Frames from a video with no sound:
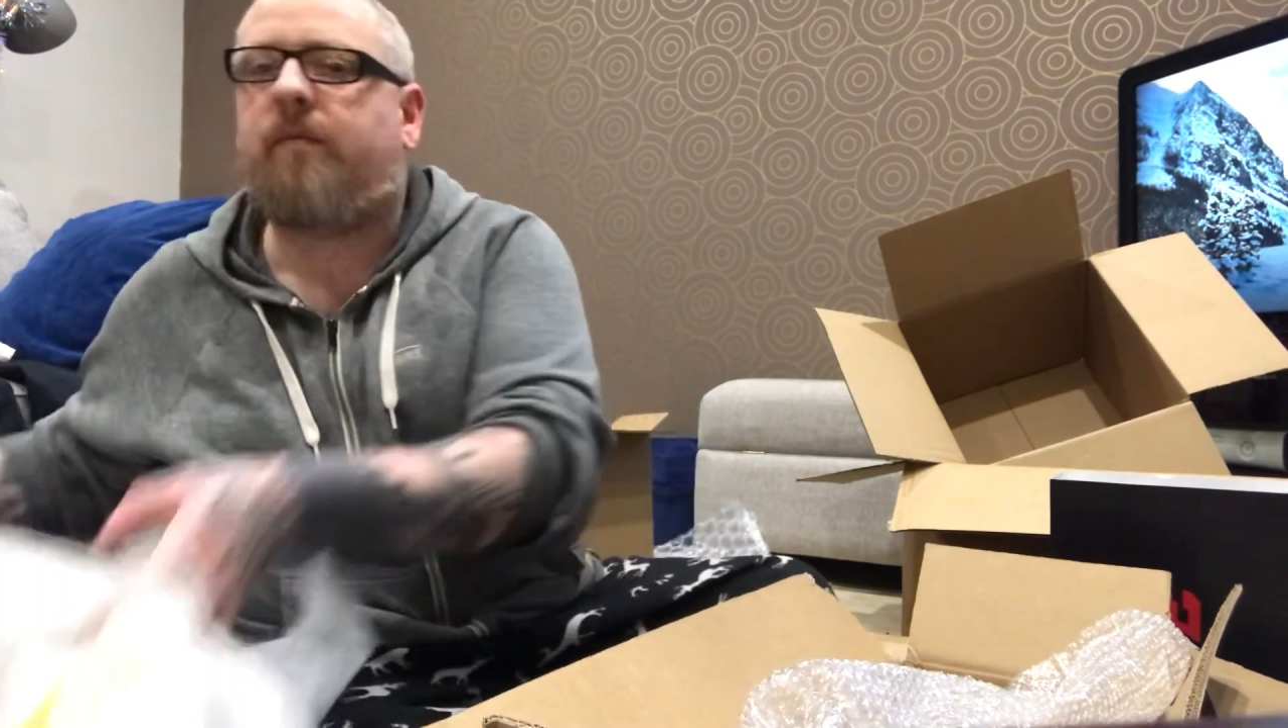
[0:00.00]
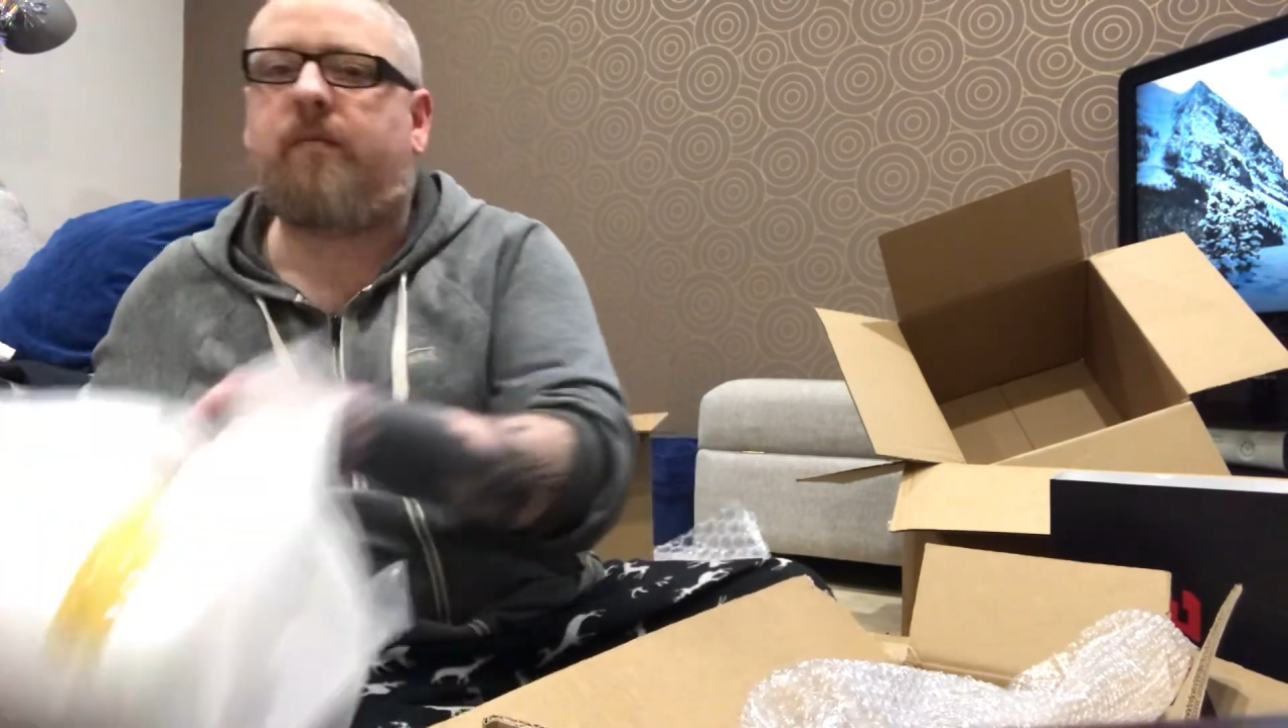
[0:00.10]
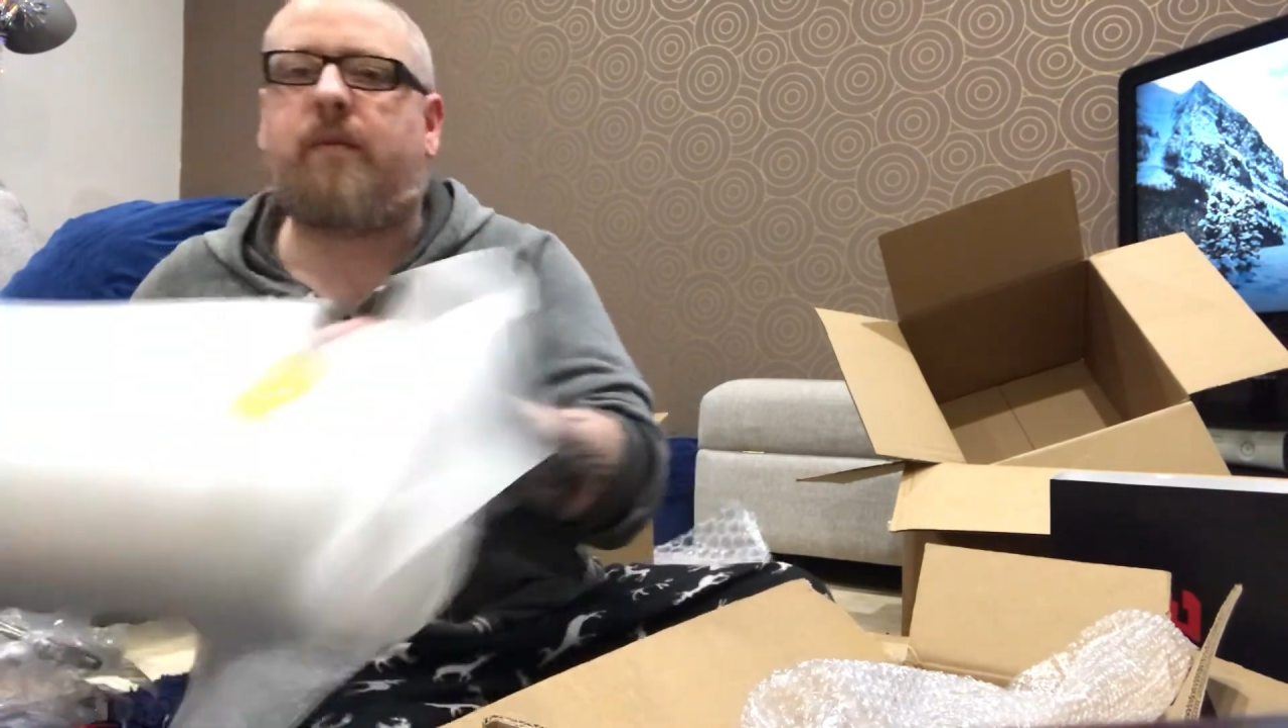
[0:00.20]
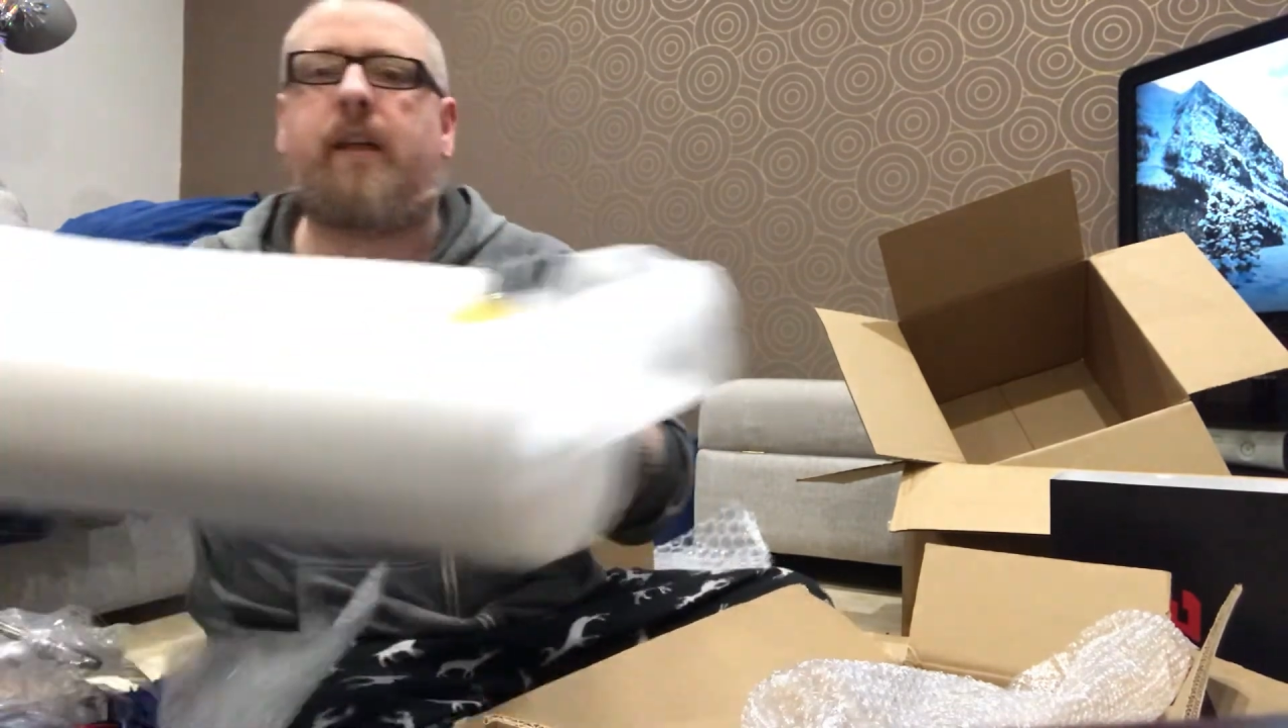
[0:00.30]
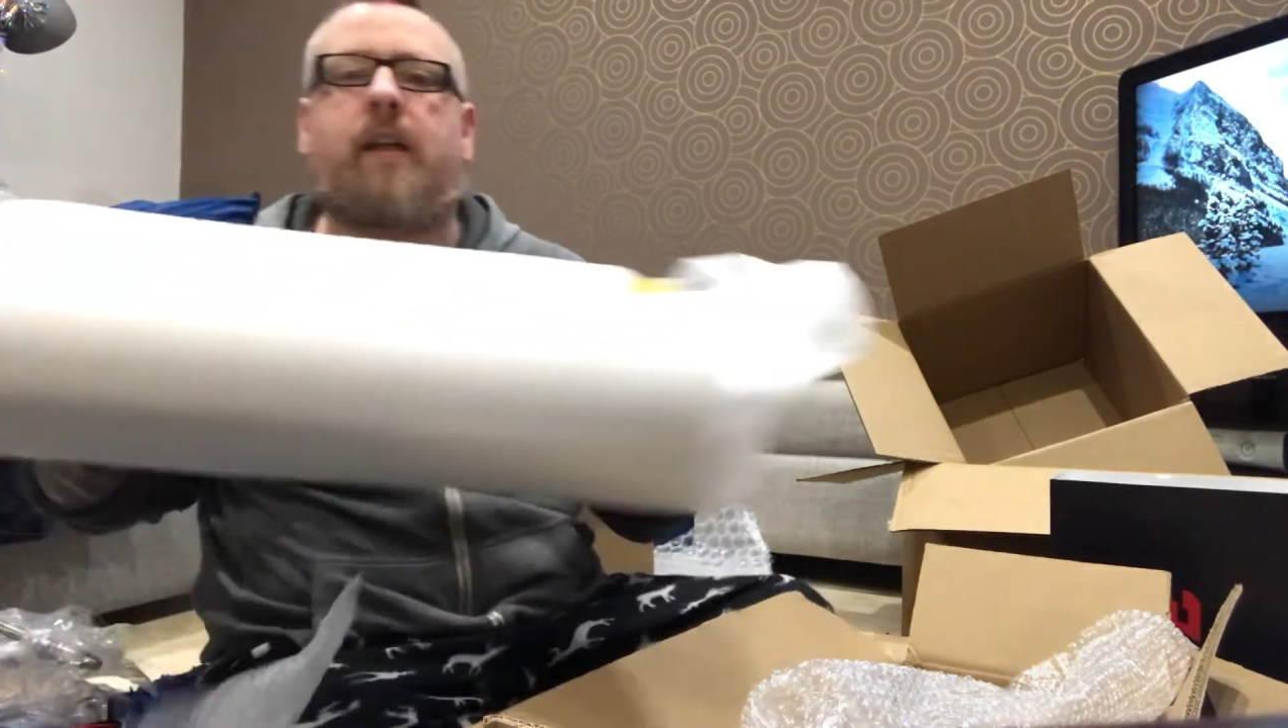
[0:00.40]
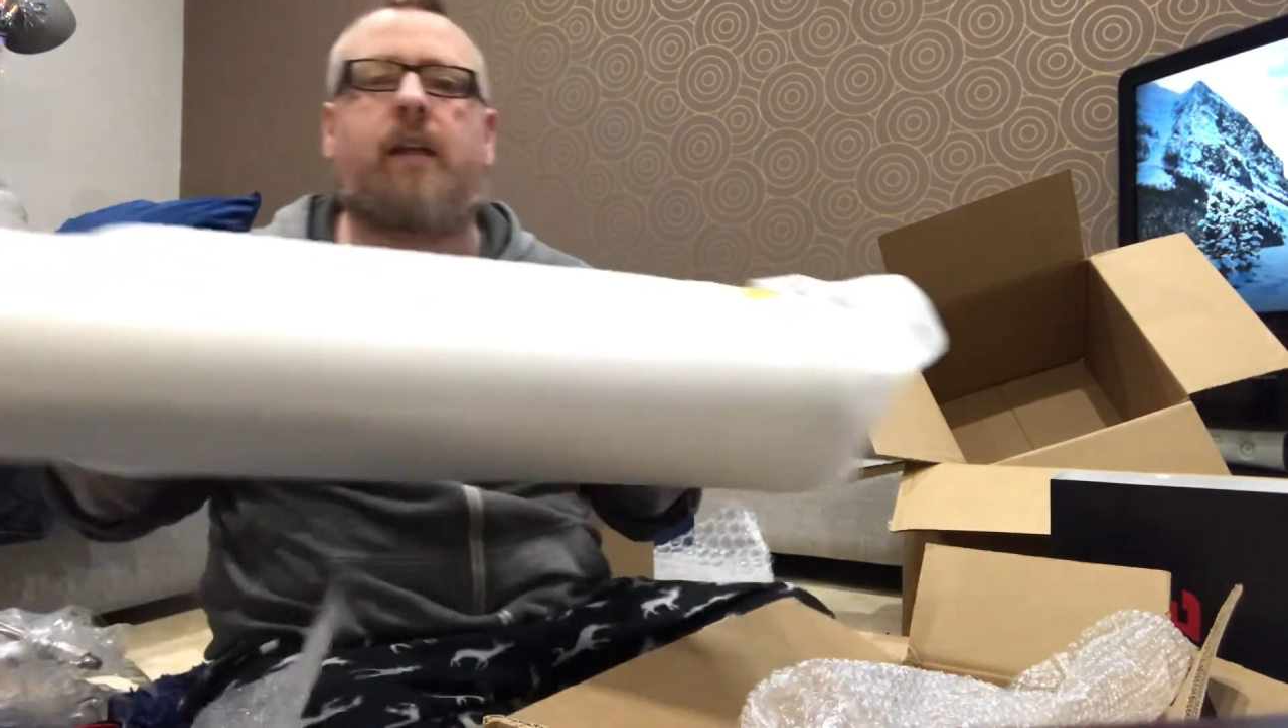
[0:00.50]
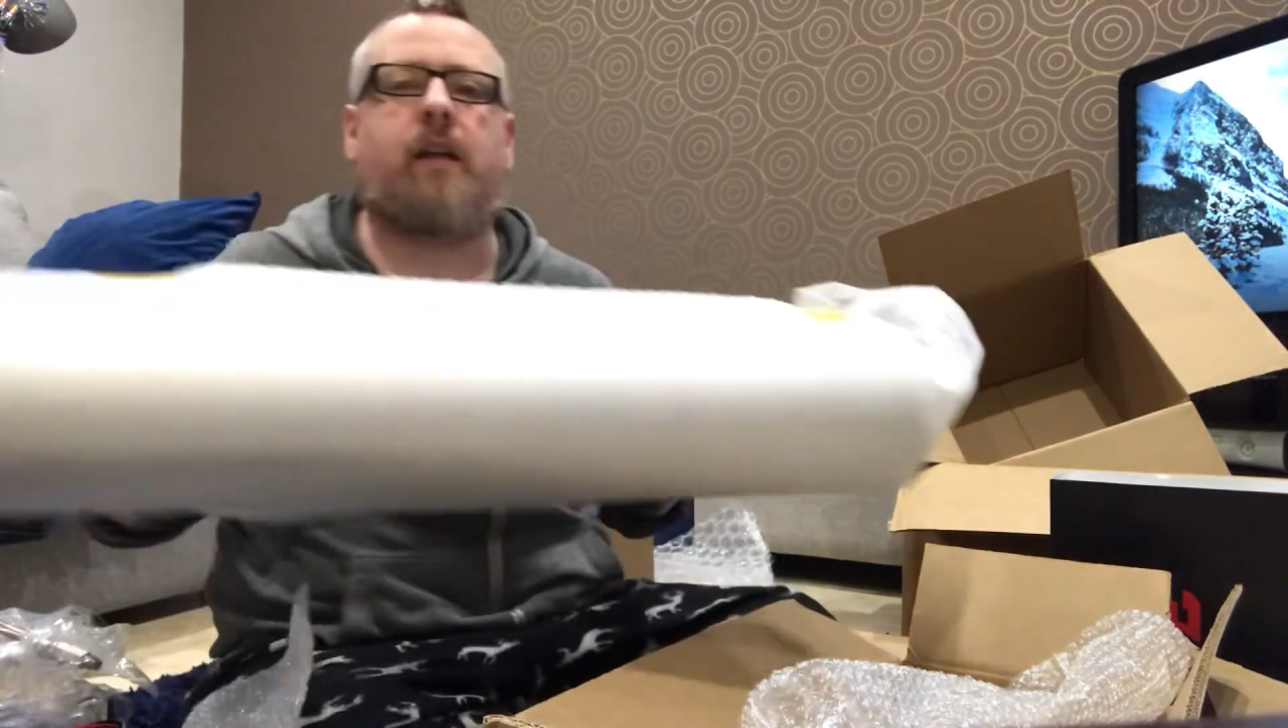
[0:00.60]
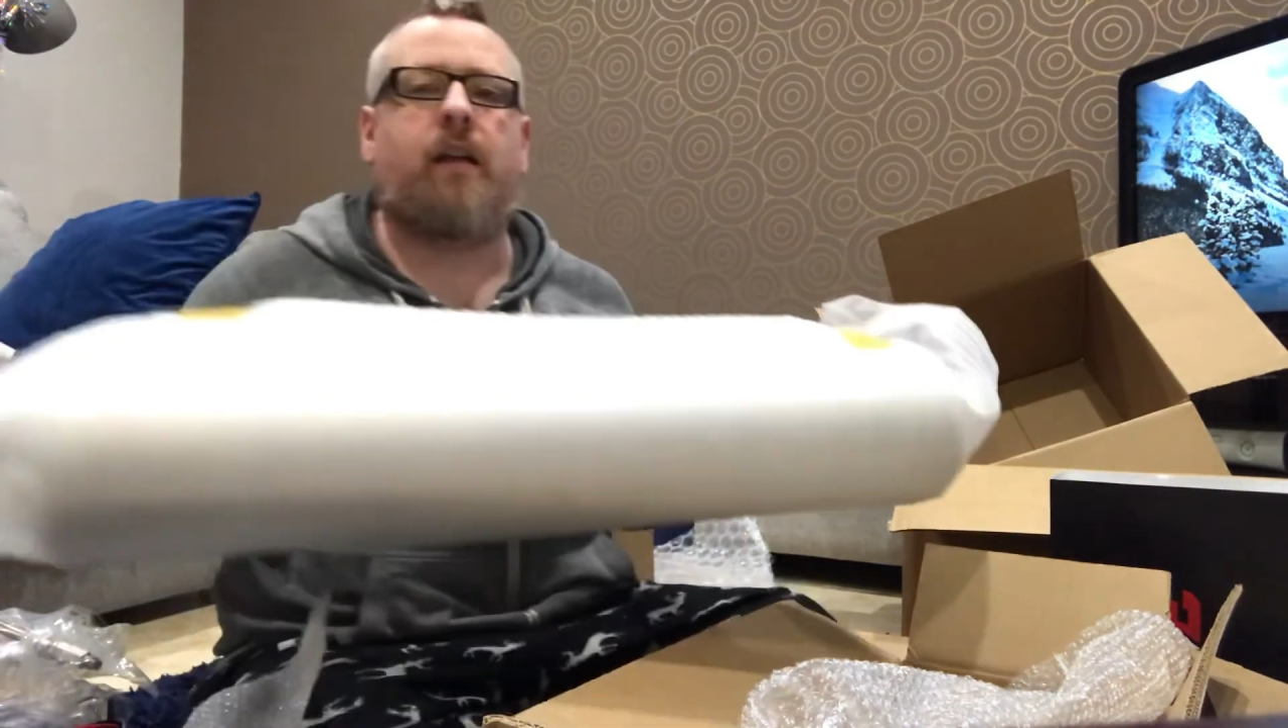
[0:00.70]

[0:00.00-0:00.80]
tank,